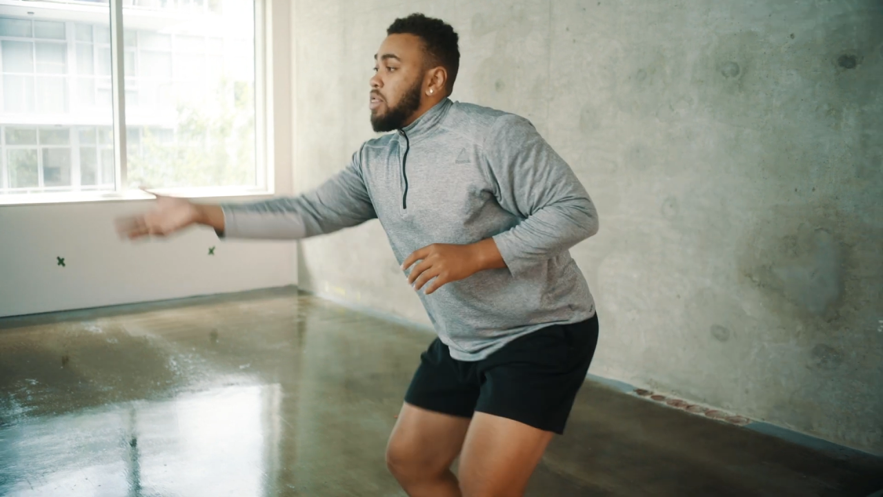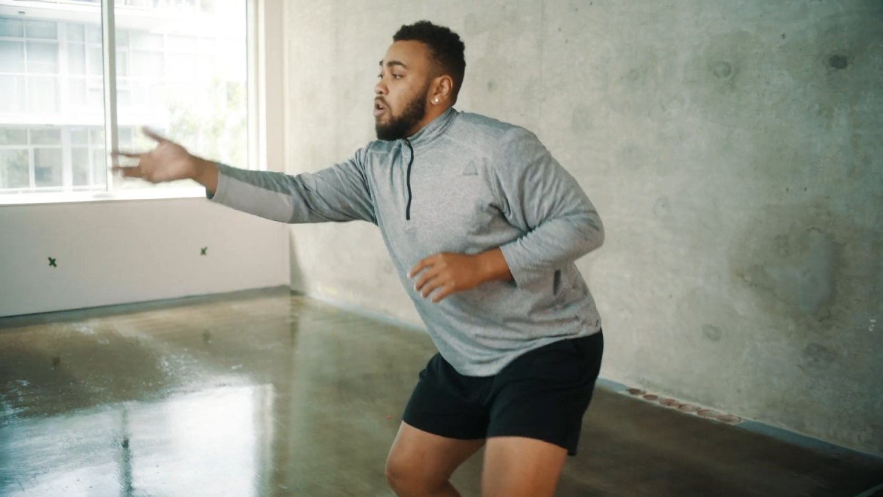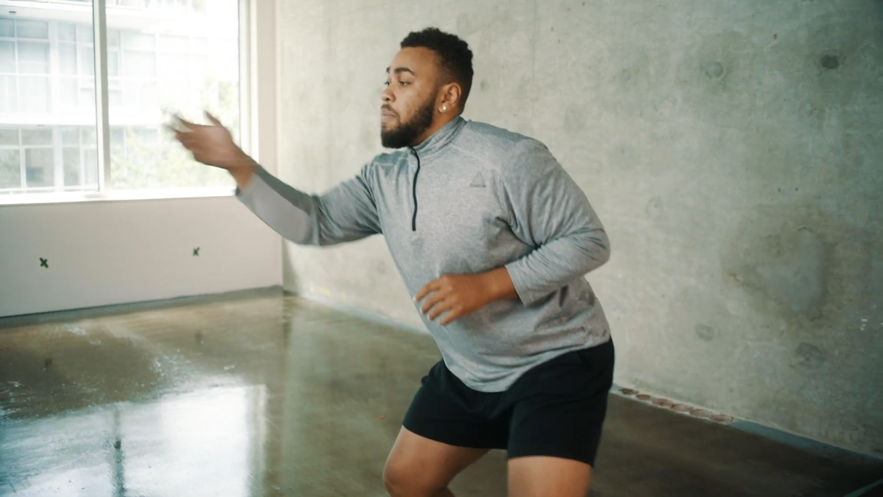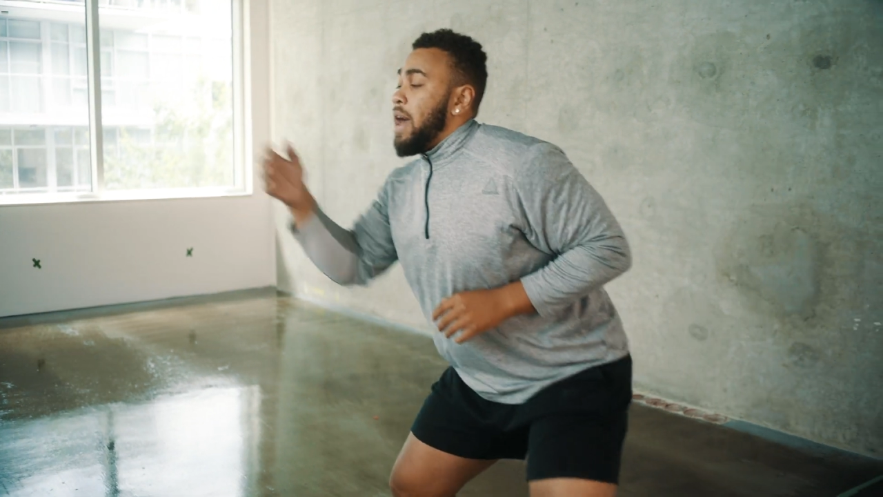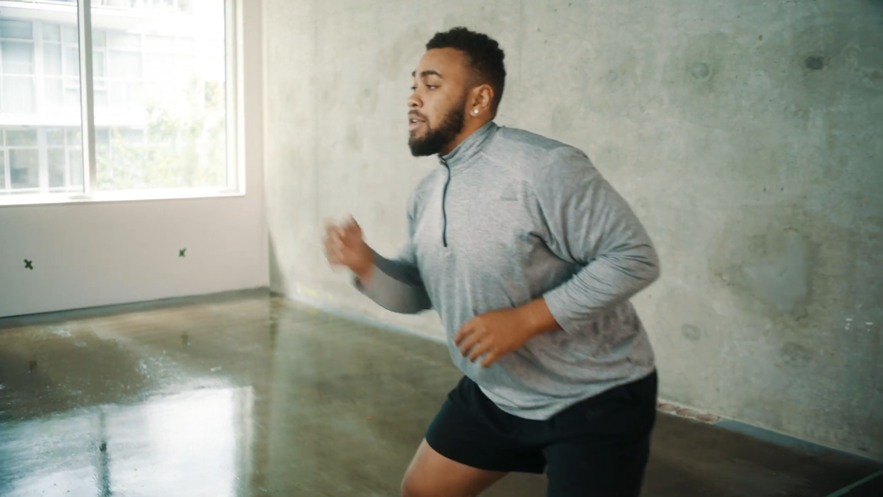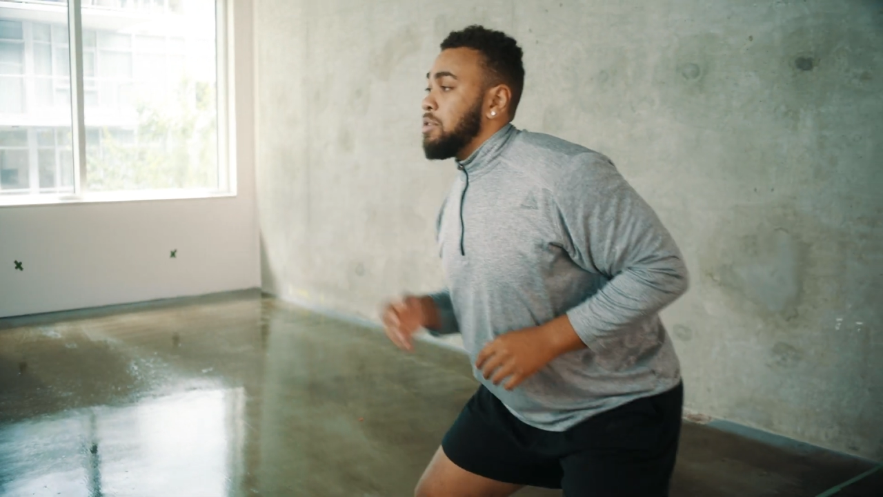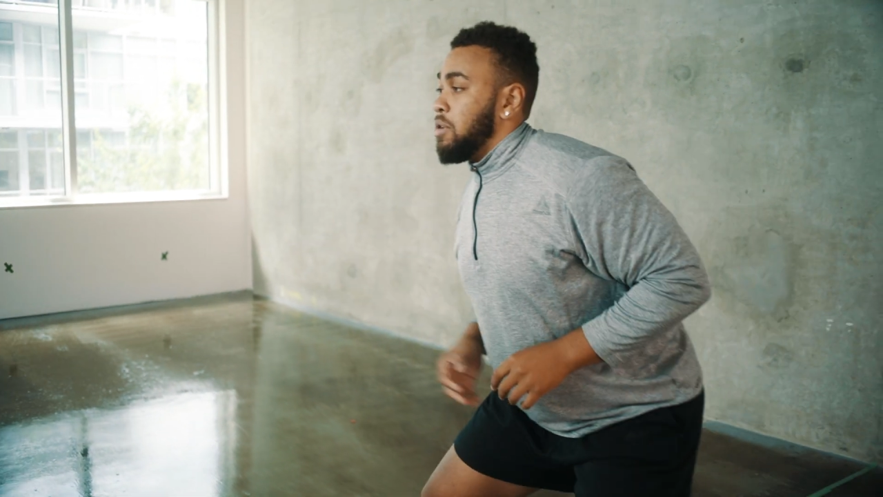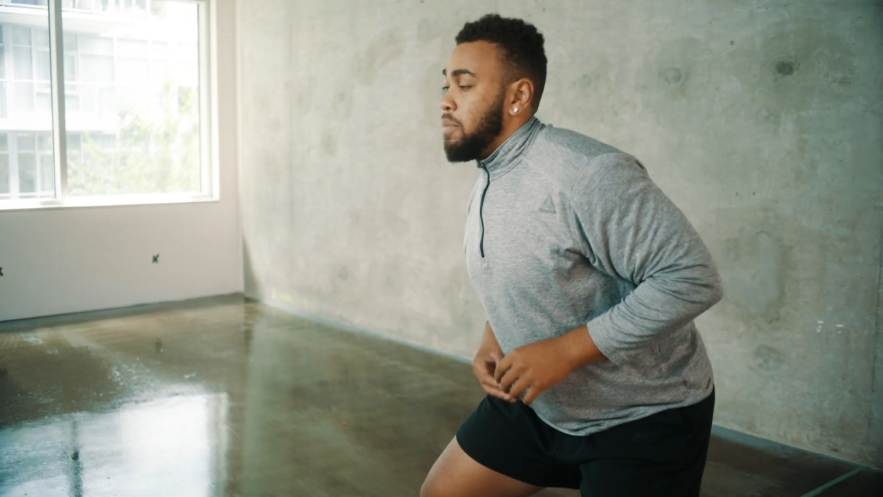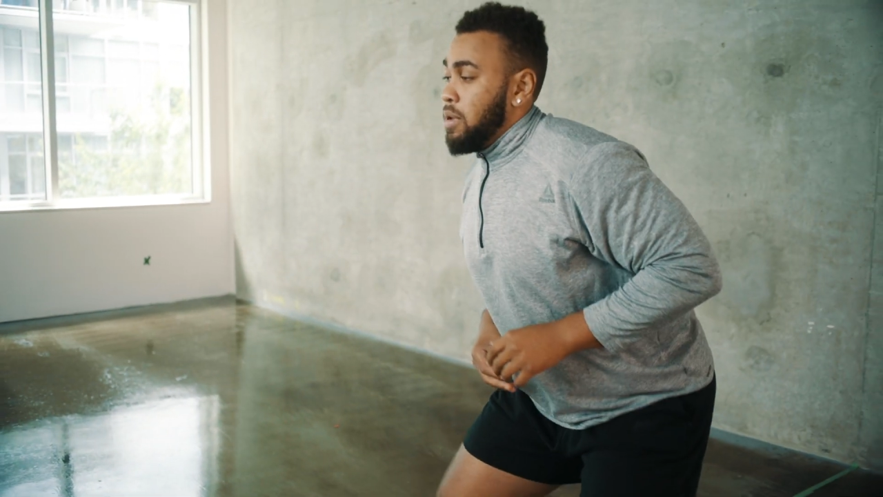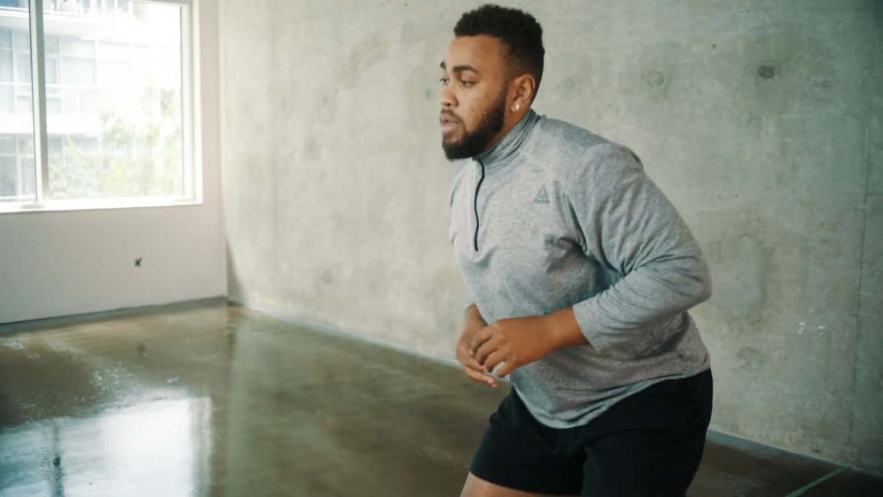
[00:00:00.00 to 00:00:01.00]
throw it back to
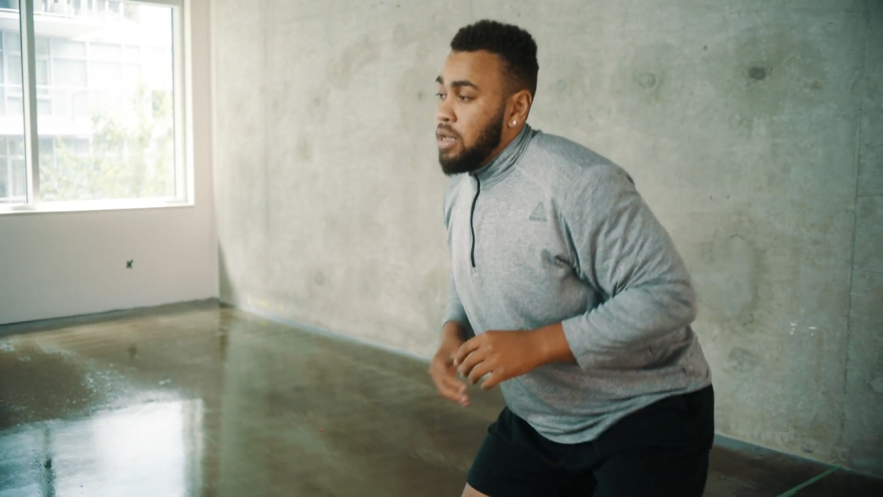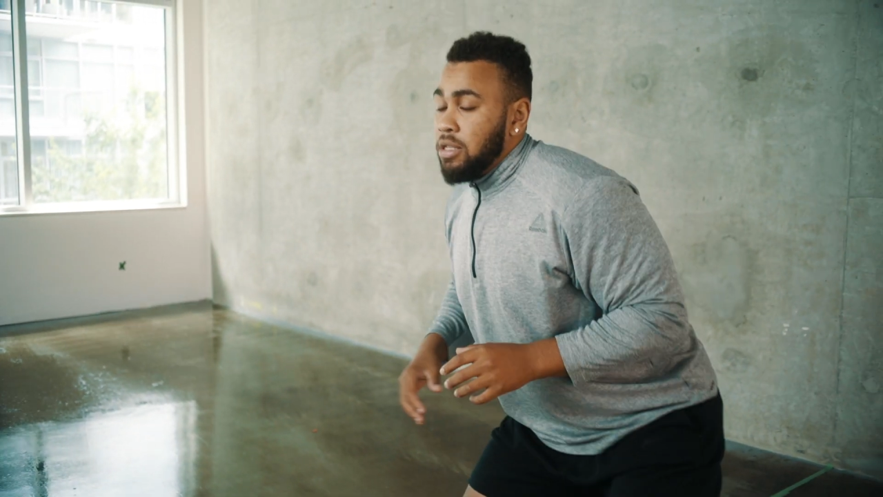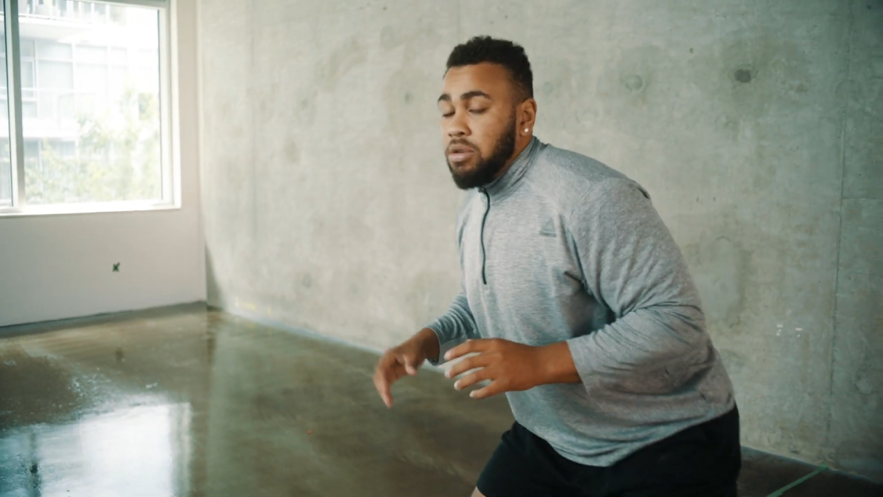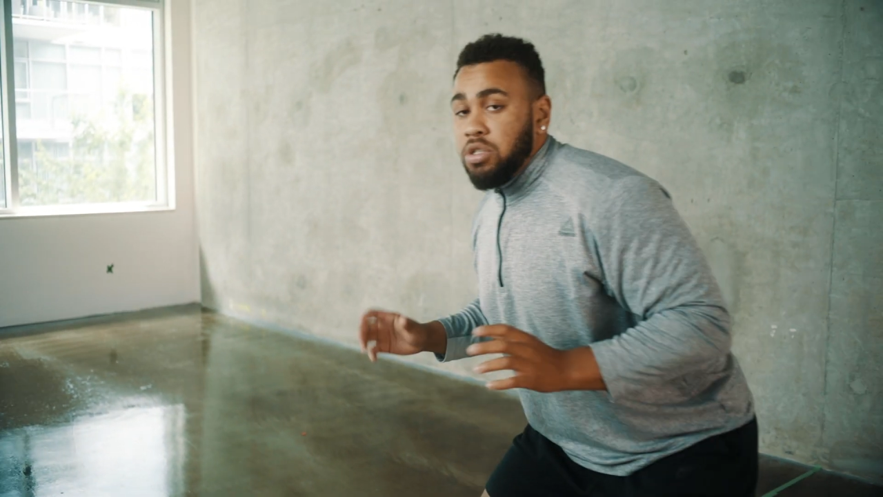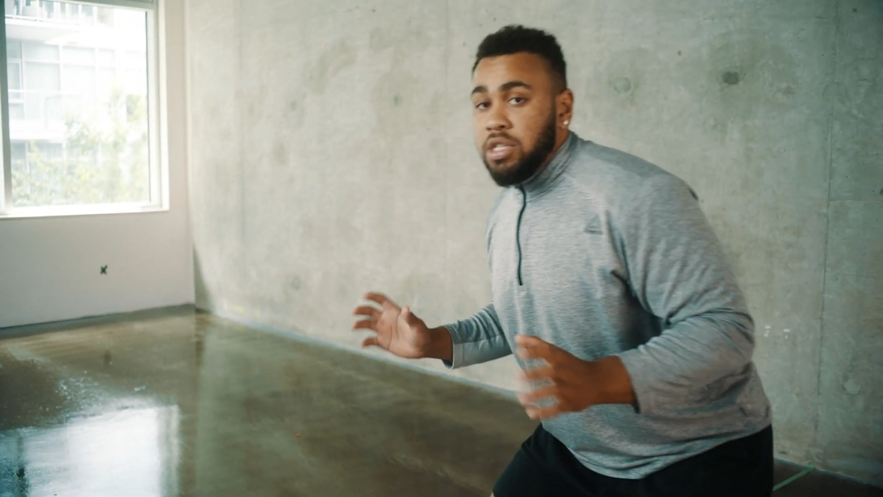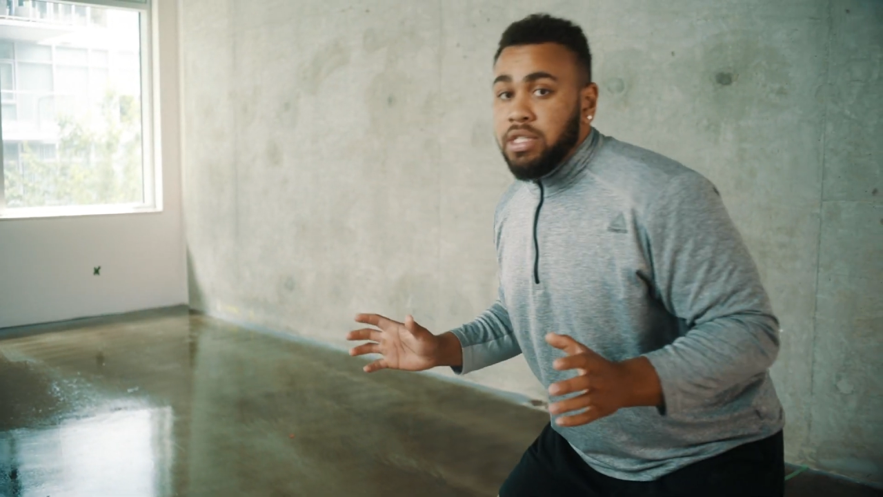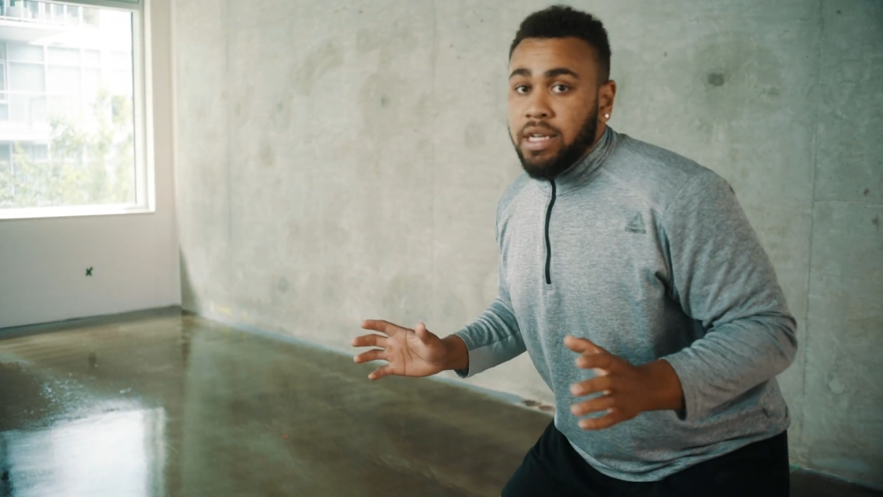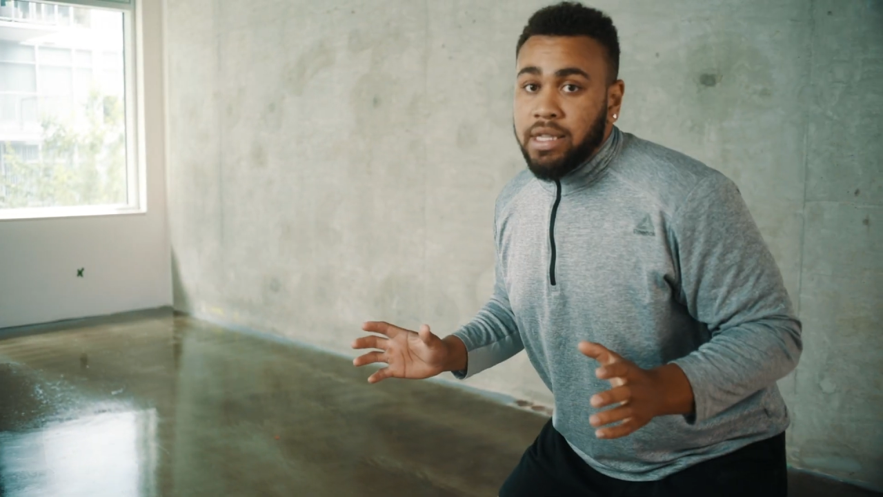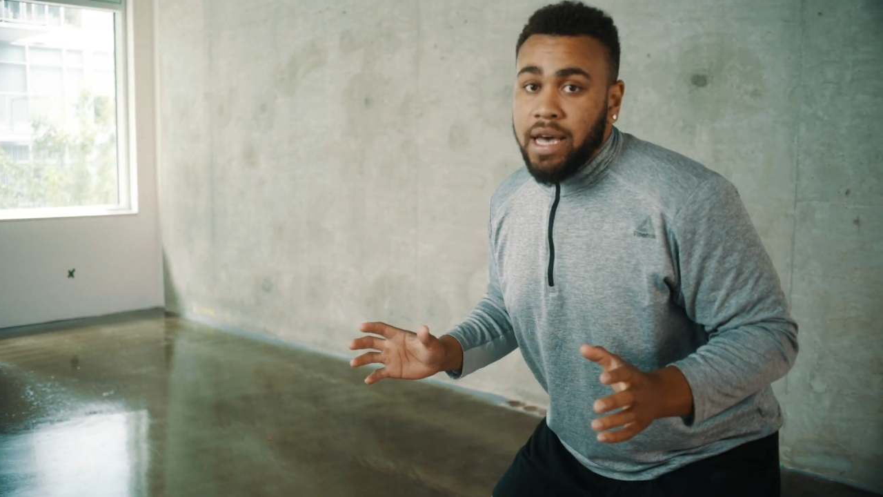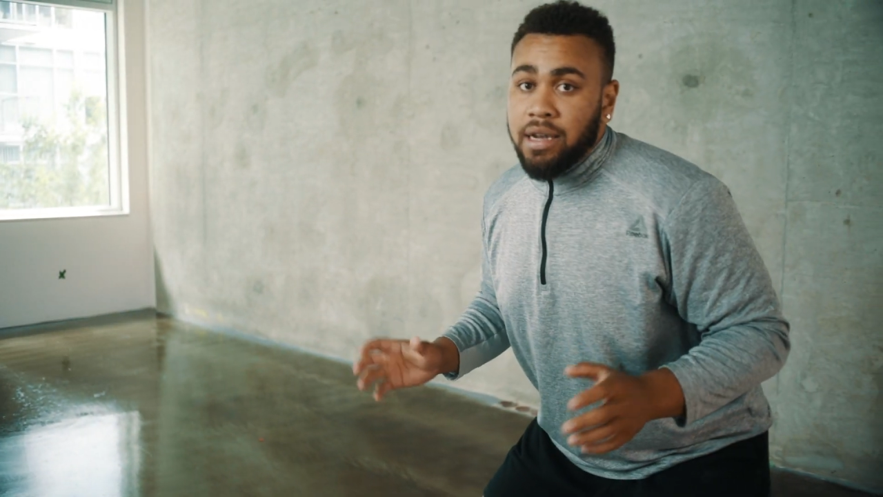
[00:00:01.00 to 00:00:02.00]
them. So it's just
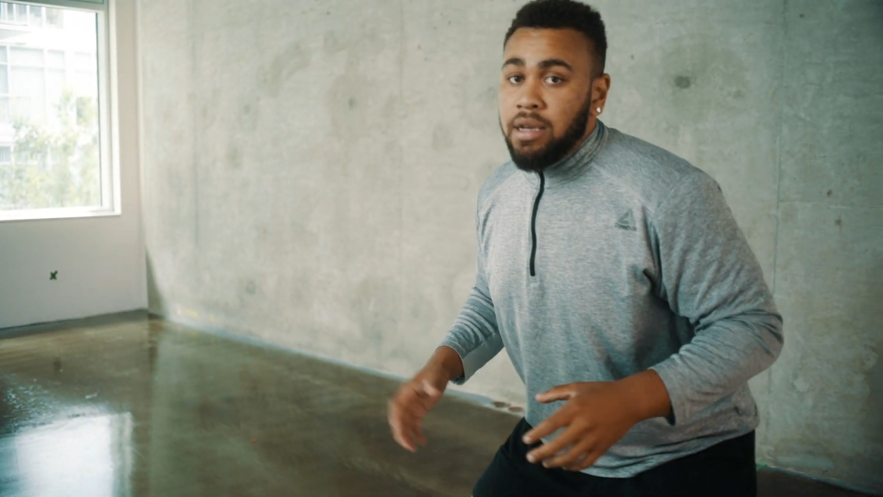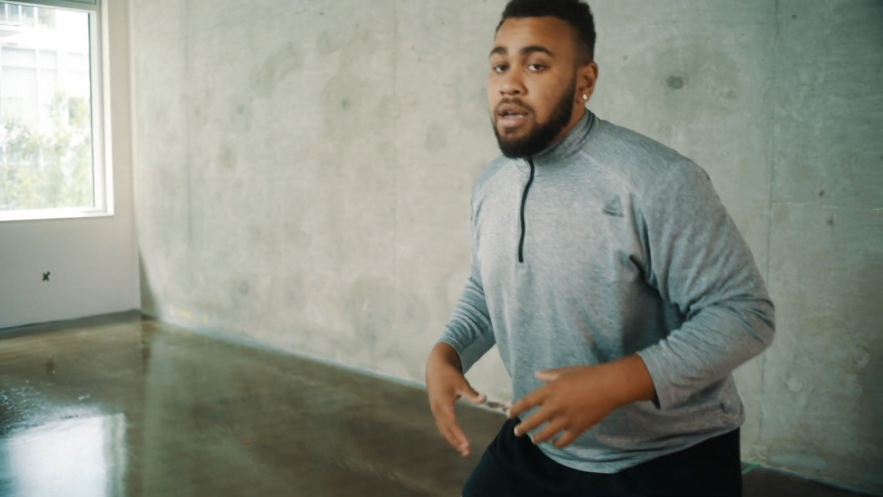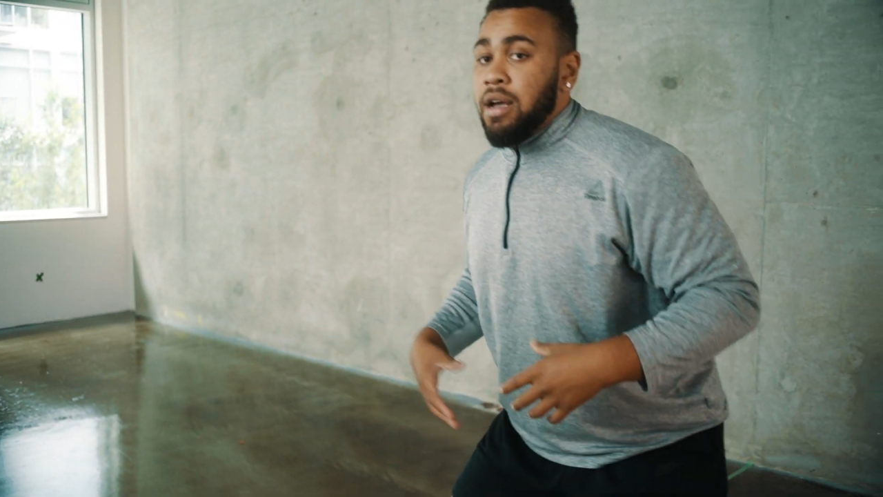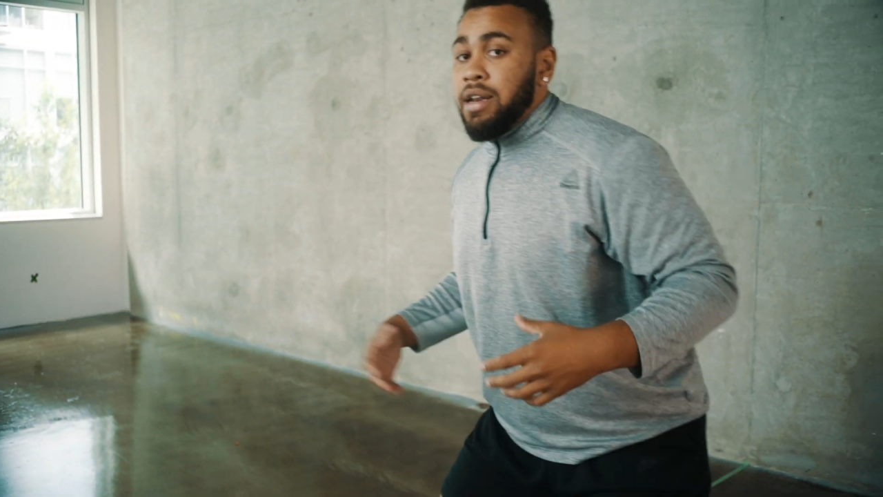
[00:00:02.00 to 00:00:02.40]
like that.